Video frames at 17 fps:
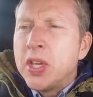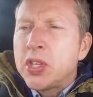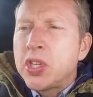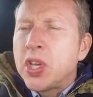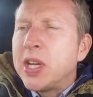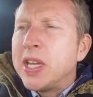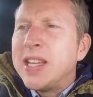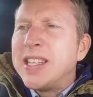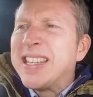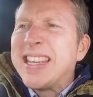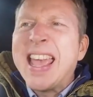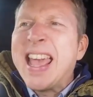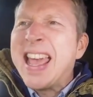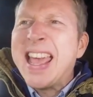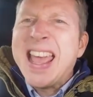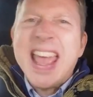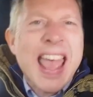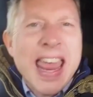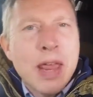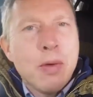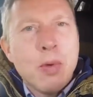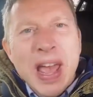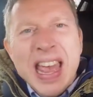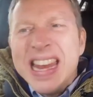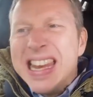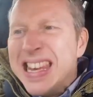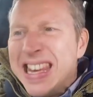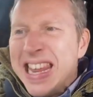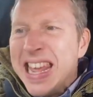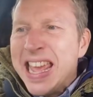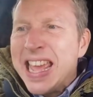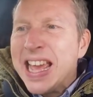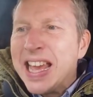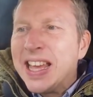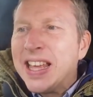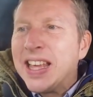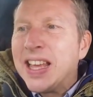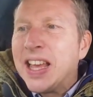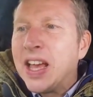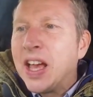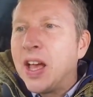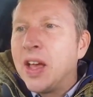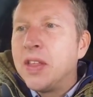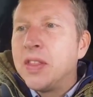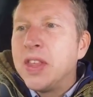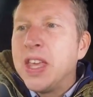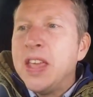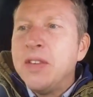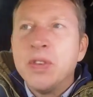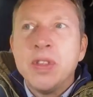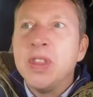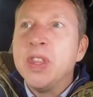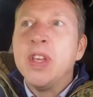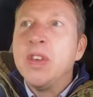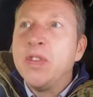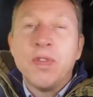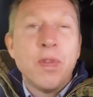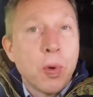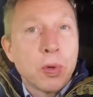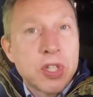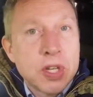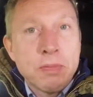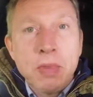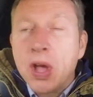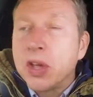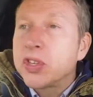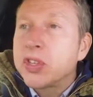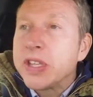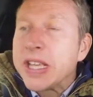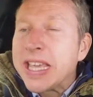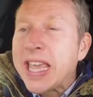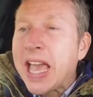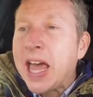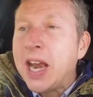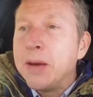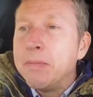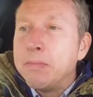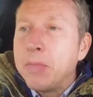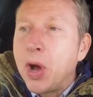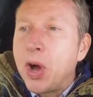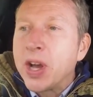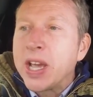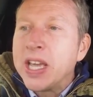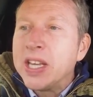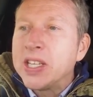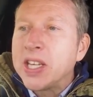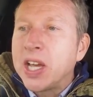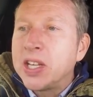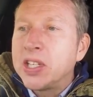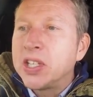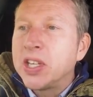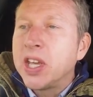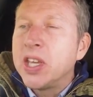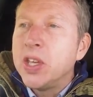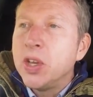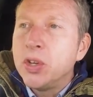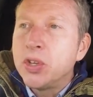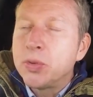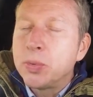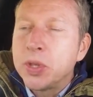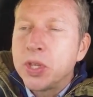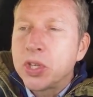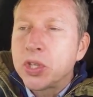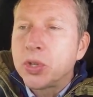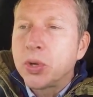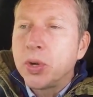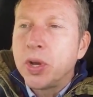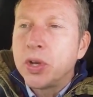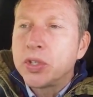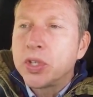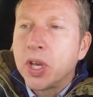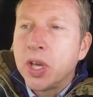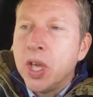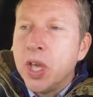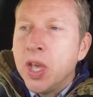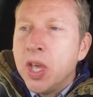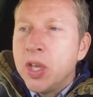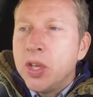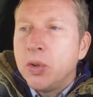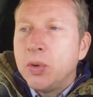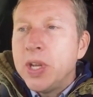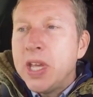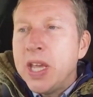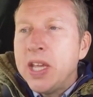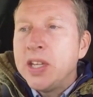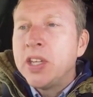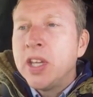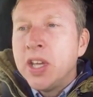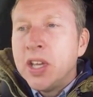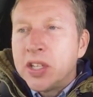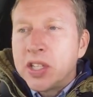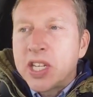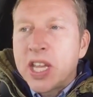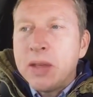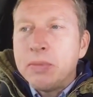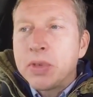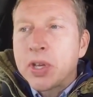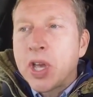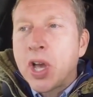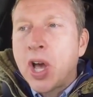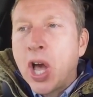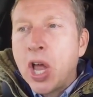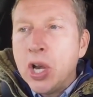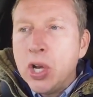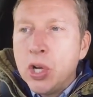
Certainly, to get anywhere near uh, even the 40 miles to the gallon mark in day to day use with this Toyota, you'll need to keep the car